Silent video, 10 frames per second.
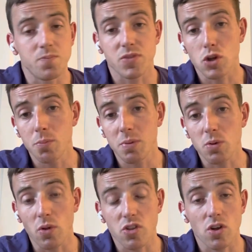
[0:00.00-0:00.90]
Could be the
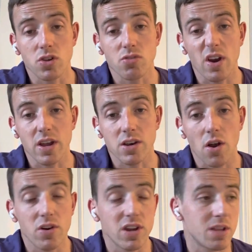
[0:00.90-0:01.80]
one that's underrated
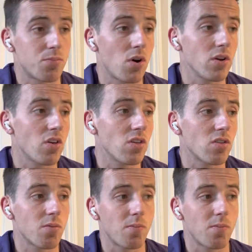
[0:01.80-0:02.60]
currently at the prices,